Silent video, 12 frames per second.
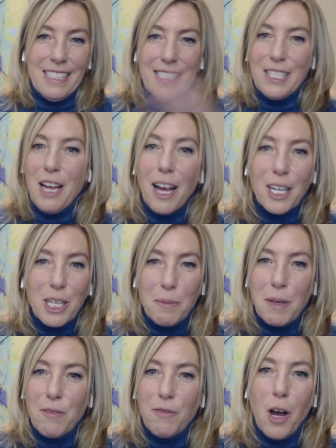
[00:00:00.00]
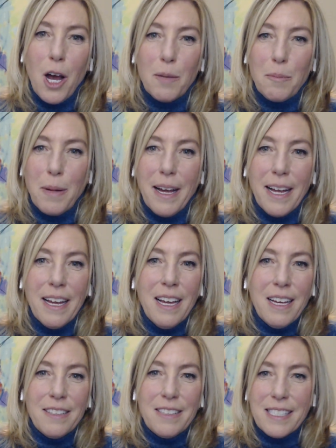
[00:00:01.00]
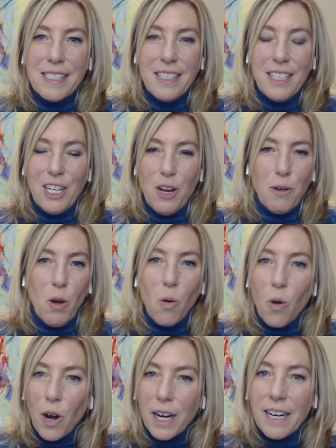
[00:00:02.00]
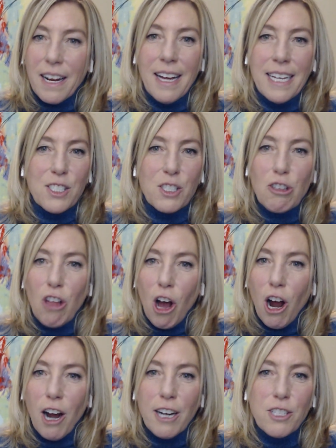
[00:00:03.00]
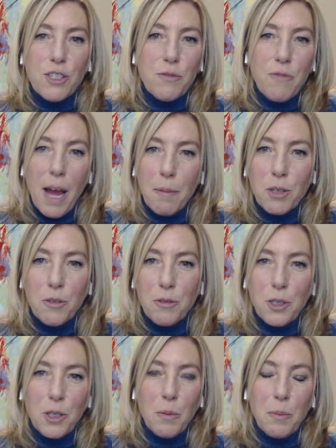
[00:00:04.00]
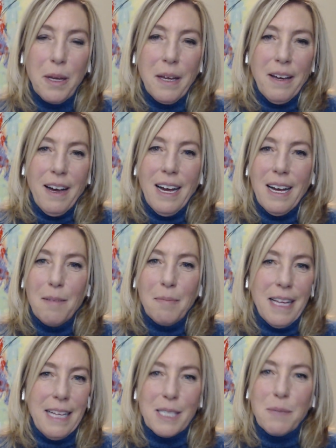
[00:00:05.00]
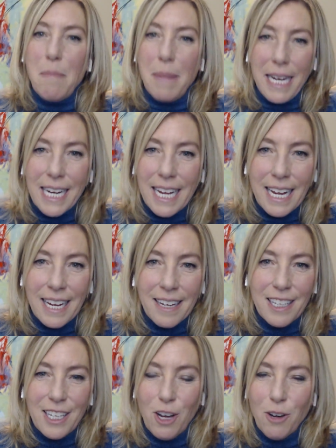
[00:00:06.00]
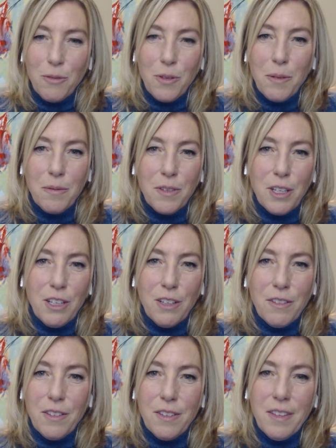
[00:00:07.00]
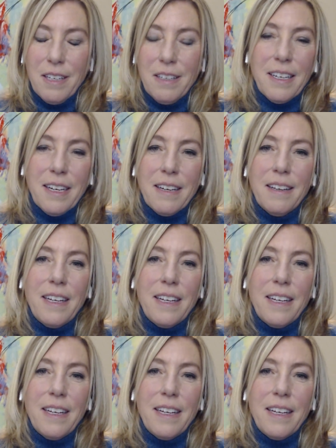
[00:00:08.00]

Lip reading: It's not going to be fought by this, an organized large rebel group that's meeting, the